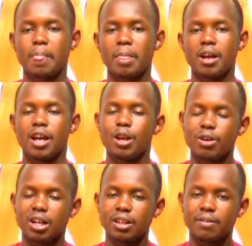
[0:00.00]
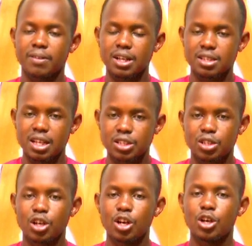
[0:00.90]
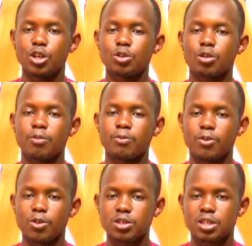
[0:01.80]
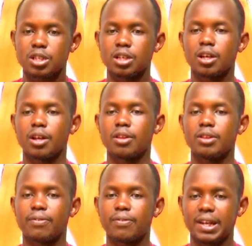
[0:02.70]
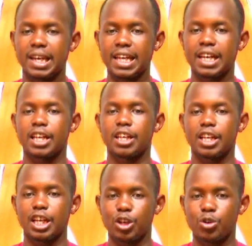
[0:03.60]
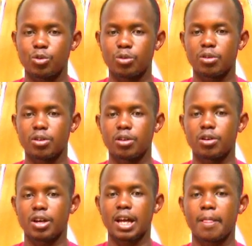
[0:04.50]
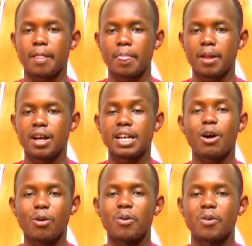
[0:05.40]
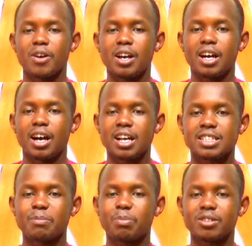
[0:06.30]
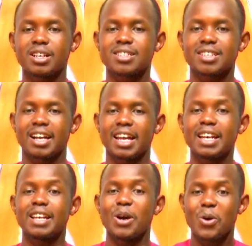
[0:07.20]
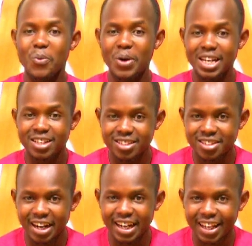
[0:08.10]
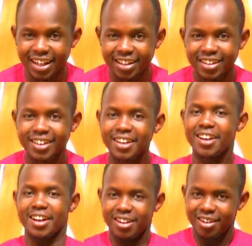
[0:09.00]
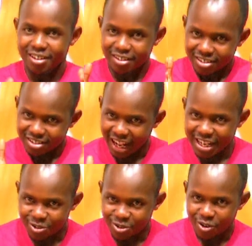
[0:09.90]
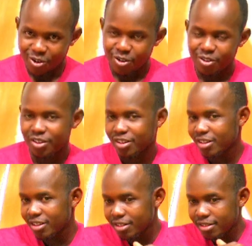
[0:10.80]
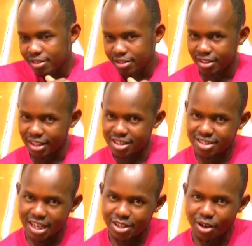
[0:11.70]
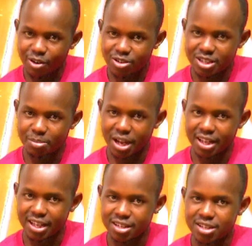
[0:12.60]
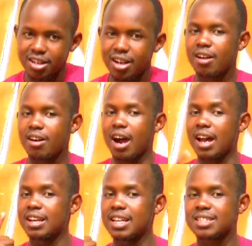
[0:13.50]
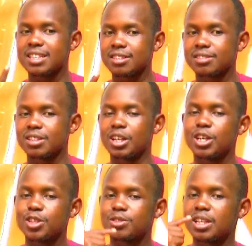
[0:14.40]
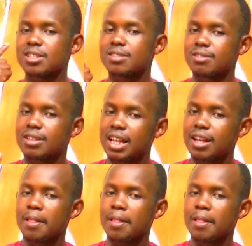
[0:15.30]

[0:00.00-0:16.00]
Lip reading: Look at the verses to comfort the feeling in you. Okay? Now, a simple task again, when it is raining, try to go inside your cozy blanket and listen to the soothing